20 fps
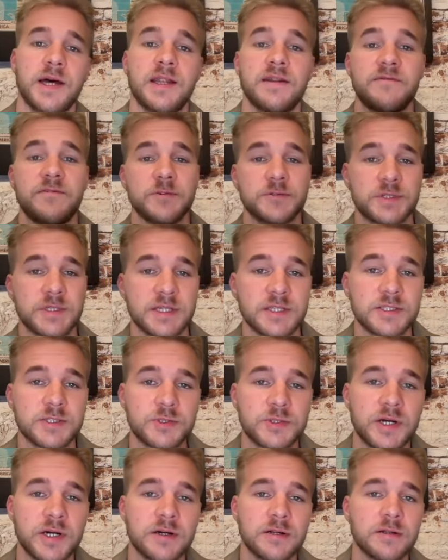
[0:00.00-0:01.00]
And if you still
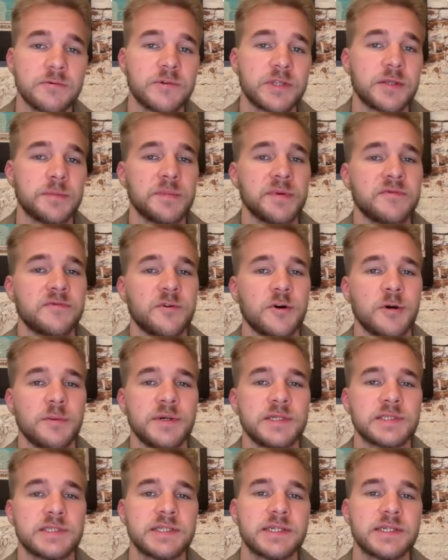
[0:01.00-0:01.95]
struggle with the performance